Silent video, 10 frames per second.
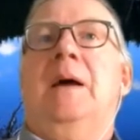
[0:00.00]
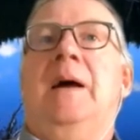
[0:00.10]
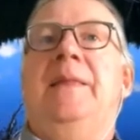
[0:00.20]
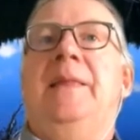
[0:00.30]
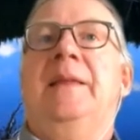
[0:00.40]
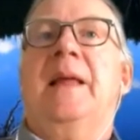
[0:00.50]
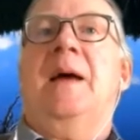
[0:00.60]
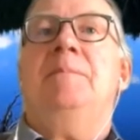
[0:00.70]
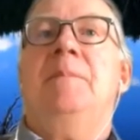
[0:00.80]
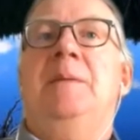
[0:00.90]
think
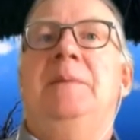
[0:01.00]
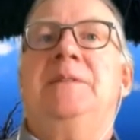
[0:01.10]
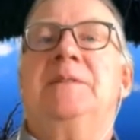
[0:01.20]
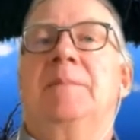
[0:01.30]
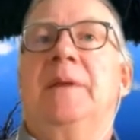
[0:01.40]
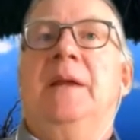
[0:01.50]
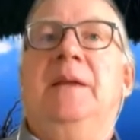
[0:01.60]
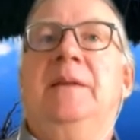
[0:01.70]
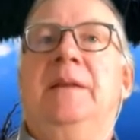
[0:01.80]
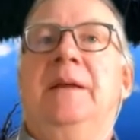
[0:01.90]
that may be
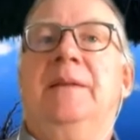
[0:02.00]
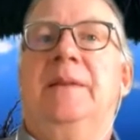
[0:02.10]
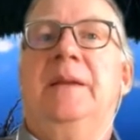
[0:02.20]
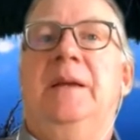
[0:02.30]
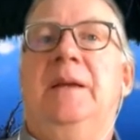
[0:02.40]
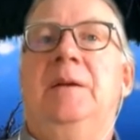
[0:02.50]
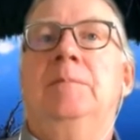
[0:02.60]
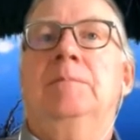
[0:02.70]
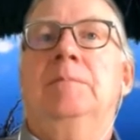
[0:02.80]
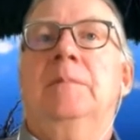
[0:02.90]
something that the
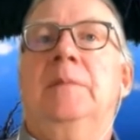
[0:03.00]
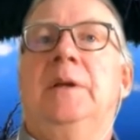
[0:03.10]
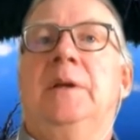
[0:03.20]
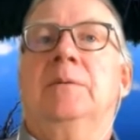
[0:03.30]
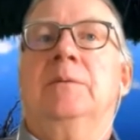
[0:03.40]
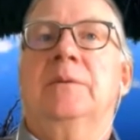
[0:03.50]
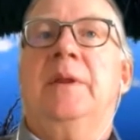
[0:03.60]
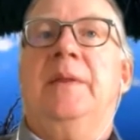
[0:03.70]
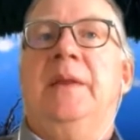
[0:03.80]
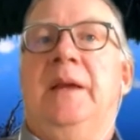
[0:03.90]

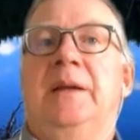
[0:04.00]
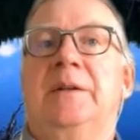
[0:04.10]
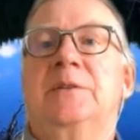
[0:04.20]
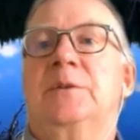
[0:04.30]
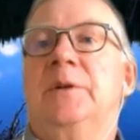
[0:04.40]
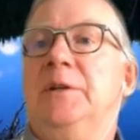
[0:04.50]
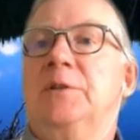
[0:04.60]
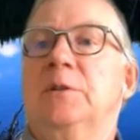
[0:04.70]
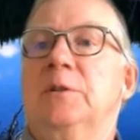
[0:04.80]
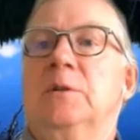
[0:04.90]
industry
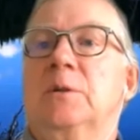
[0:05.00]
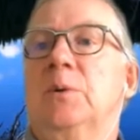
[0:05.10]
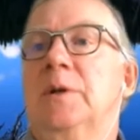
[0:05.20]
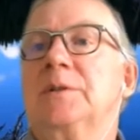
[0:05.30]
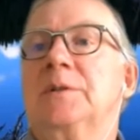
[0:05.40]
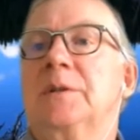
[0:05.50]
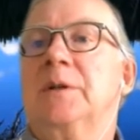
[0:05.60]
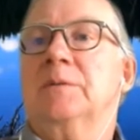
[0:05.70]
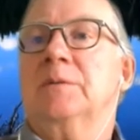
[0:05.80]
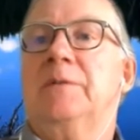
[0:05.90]
should look towards,
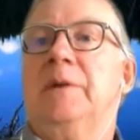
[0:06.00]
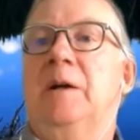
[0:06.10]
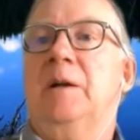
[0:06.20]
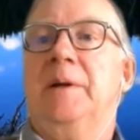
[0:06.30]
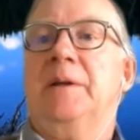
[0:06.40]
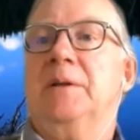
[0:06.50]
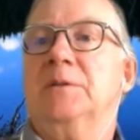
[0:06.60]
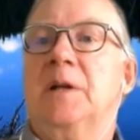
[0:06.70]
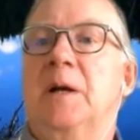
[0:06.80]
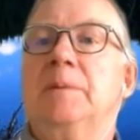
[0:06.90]
developing
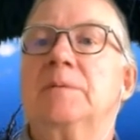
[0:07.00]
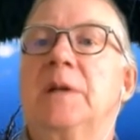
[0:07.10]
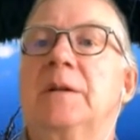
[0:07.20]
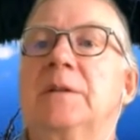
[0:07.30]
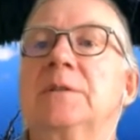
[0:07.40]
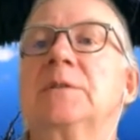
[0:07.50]
those type of standards.